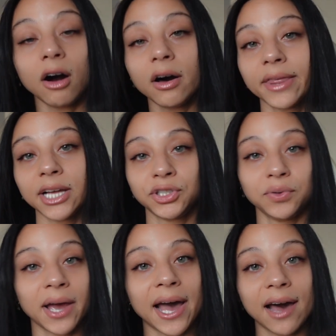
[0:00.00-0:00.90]
all that you
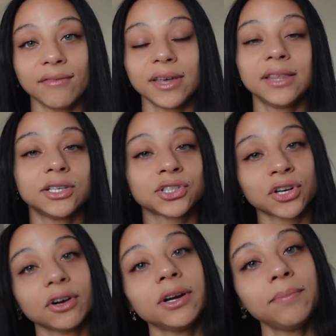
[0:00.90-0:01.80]
have in this
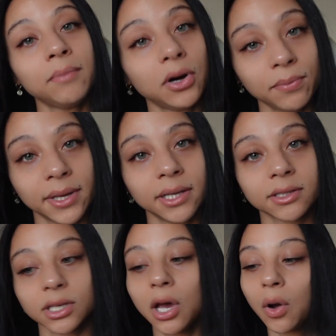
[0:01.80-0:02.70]
current moment